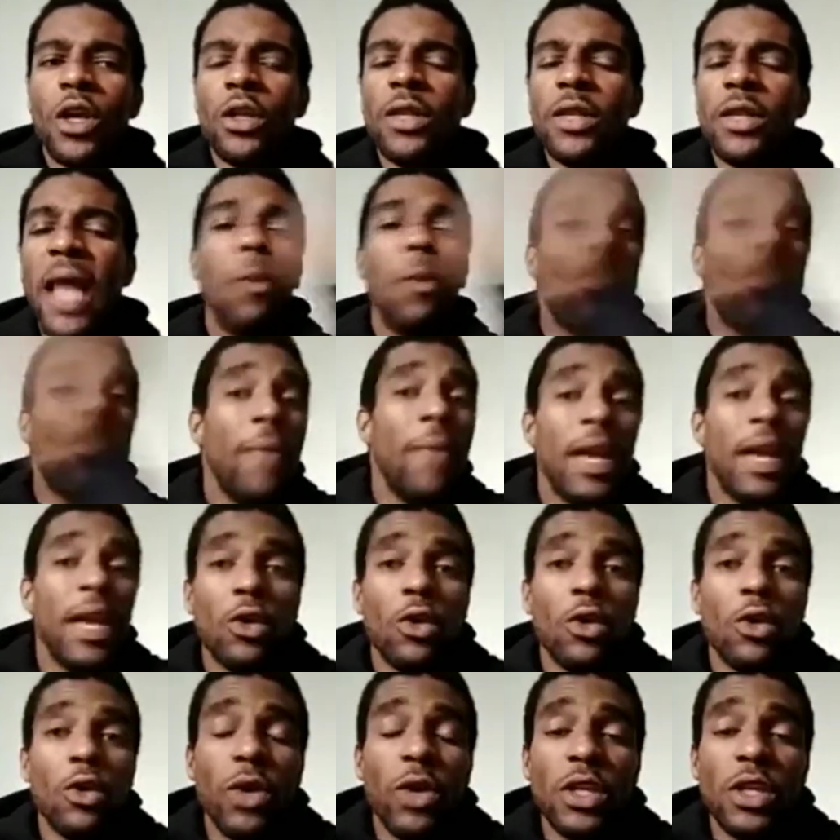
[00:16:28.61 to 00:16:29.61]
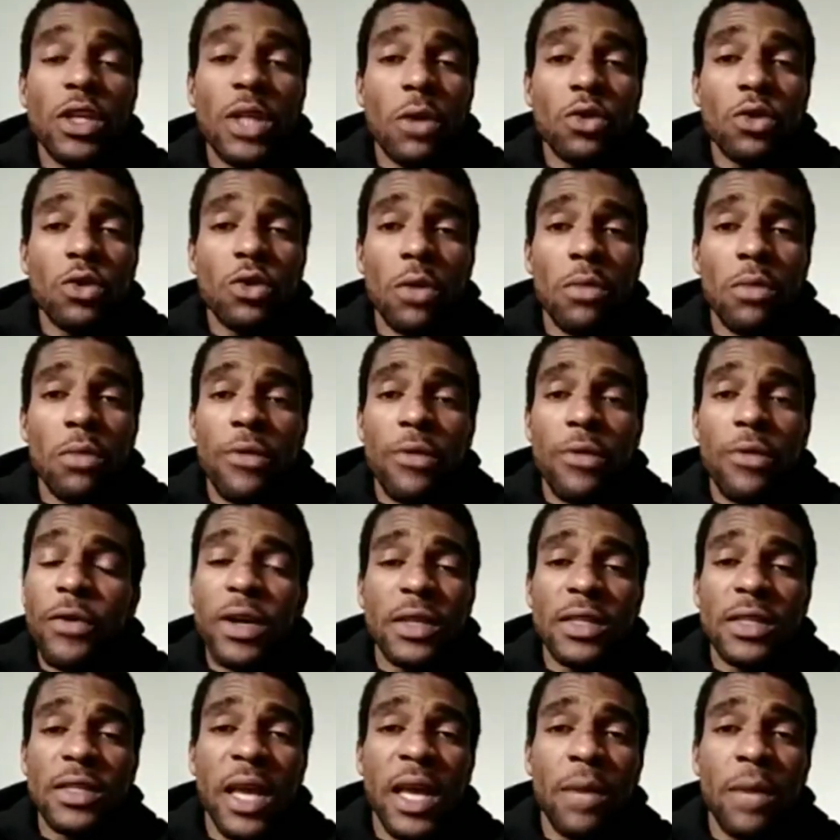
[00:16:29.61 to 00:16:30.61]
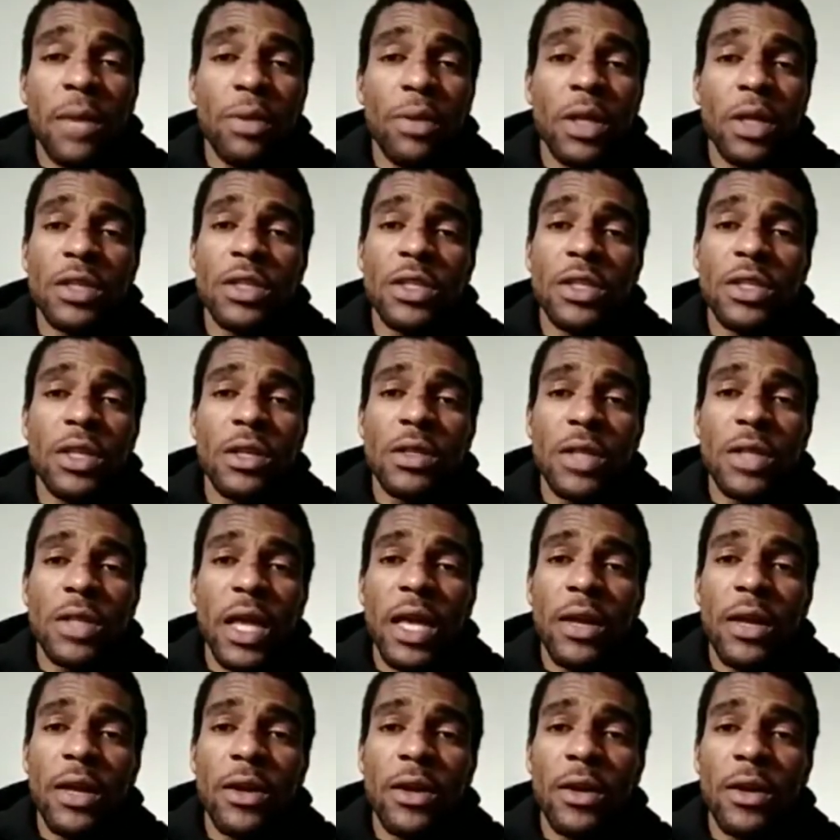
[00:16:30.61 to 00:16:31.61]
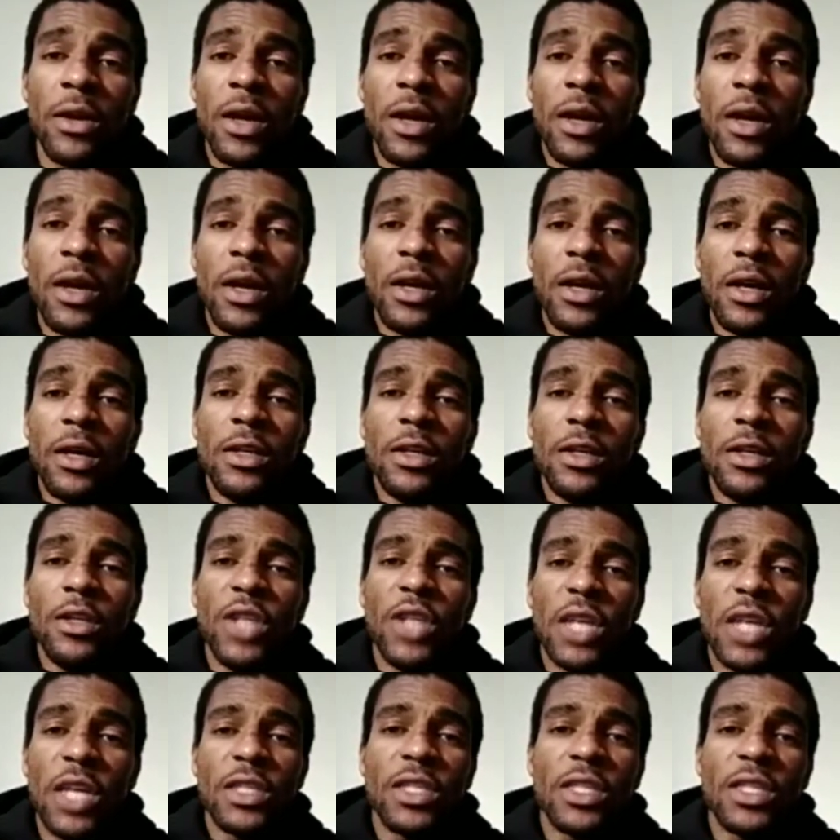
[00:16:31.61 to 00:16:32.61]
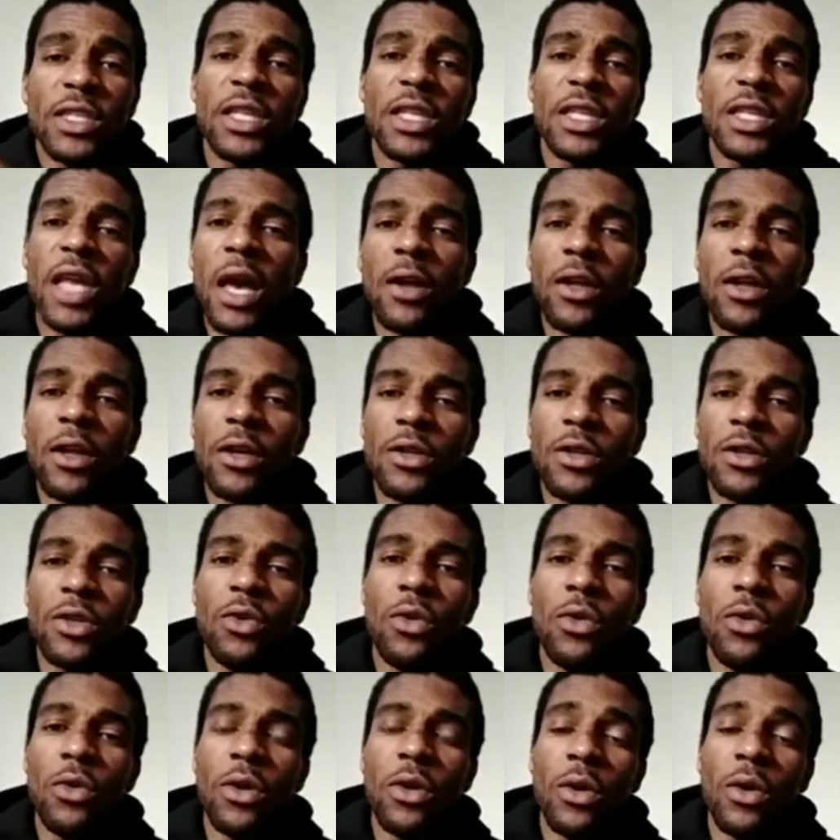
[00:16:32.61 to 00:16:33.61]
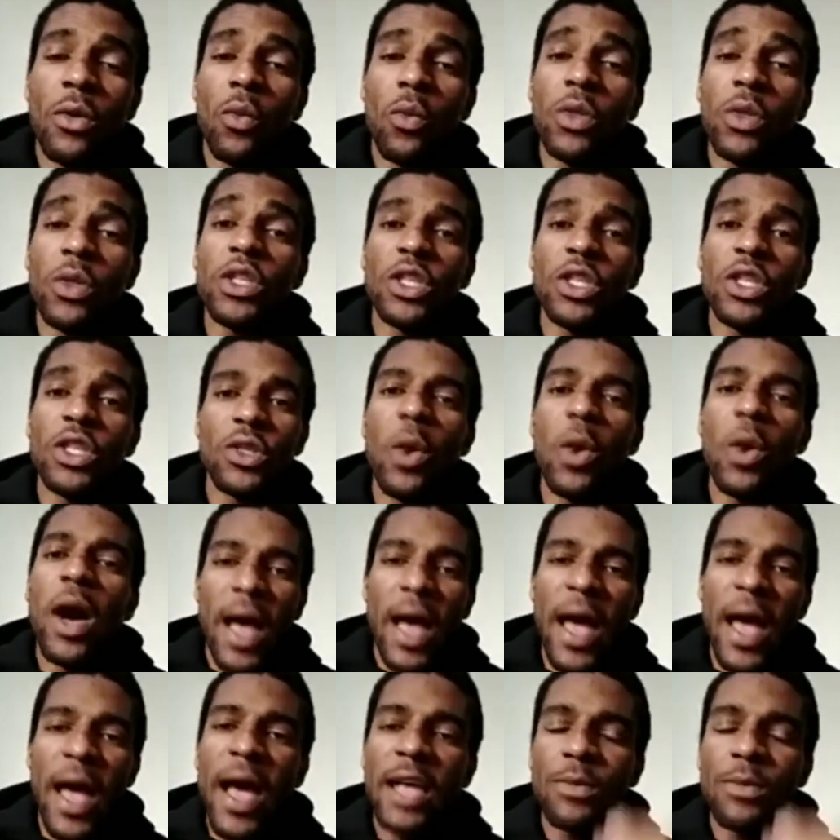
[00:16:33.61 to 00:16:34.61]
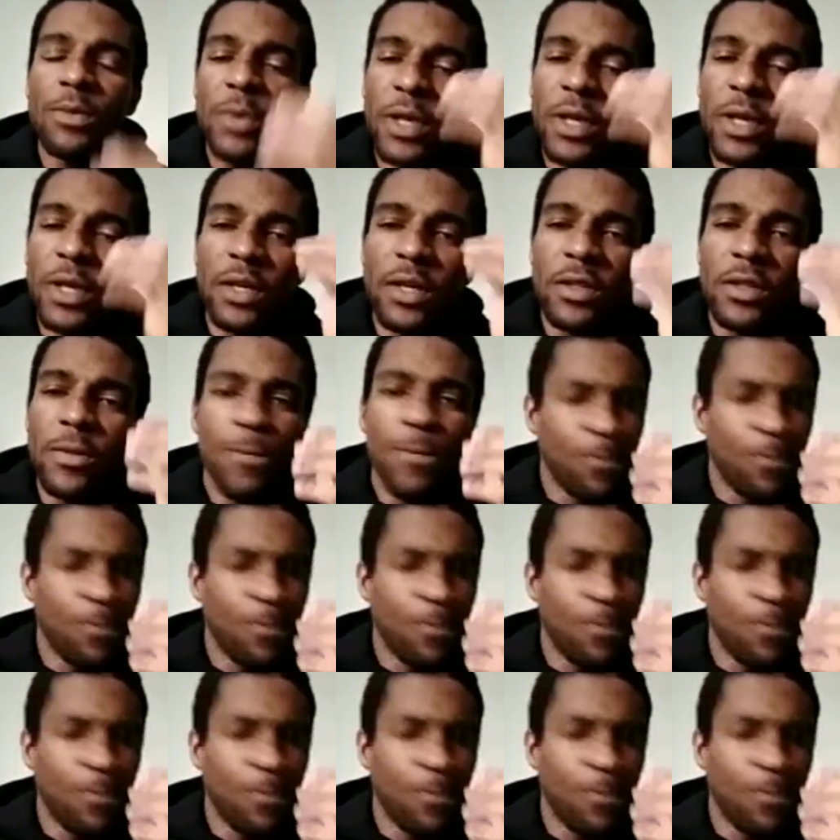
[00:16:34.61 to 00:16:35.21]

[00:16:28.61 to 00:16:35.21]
that will make you reach out to a motherfucker 10 plus years later just to see how they're doing, which is why I asked, because